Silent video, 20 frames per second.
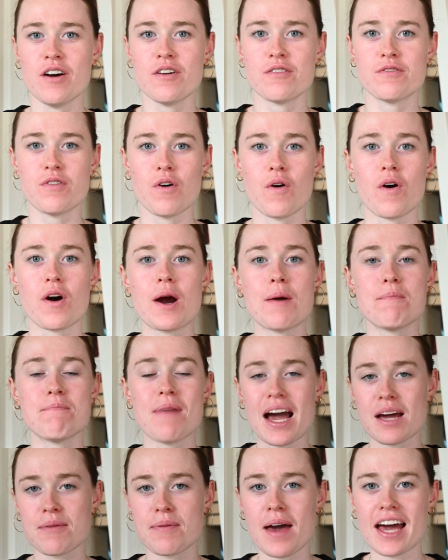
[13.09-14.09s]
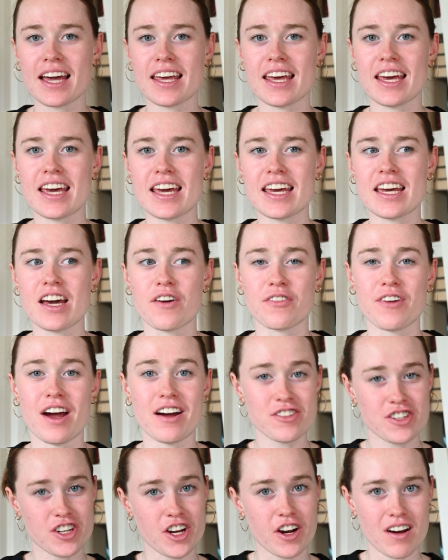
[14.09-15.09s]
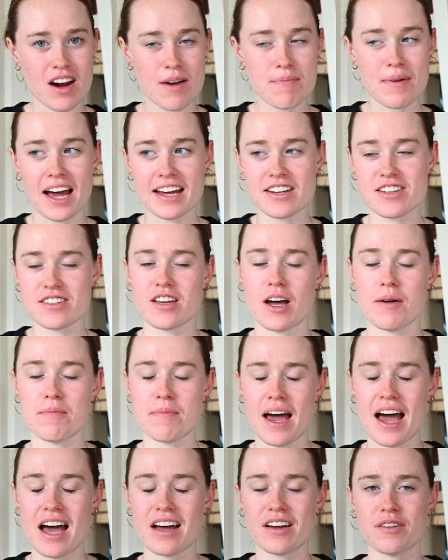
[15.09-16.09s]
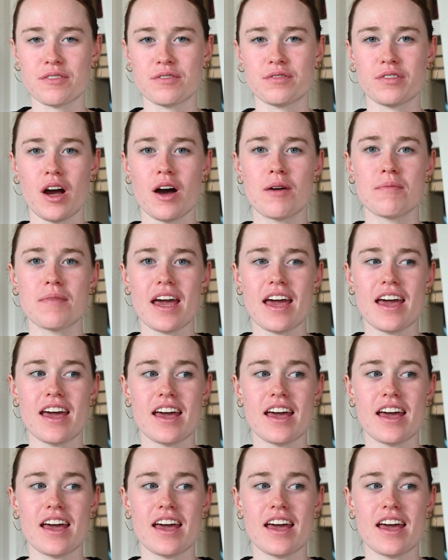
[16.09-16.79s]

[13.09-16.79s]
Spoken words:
for backpacking around Europe. I just got back from